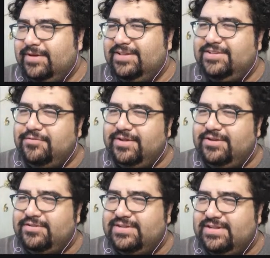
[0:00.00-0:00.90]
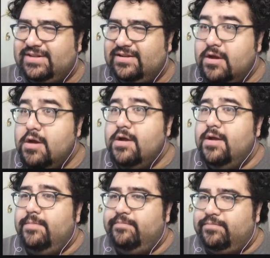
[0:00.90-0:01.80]
It's so interesting that
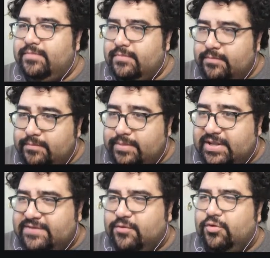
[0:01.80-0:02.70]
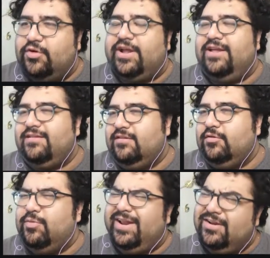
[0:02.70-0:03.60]
P S four. Okay,
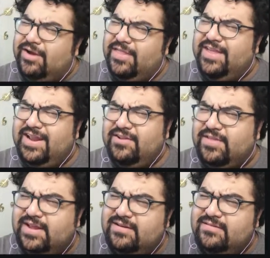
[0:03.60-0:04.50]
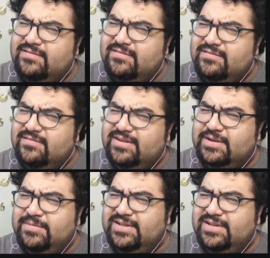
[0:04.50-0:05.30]
no wait, no, I think I knew that. They come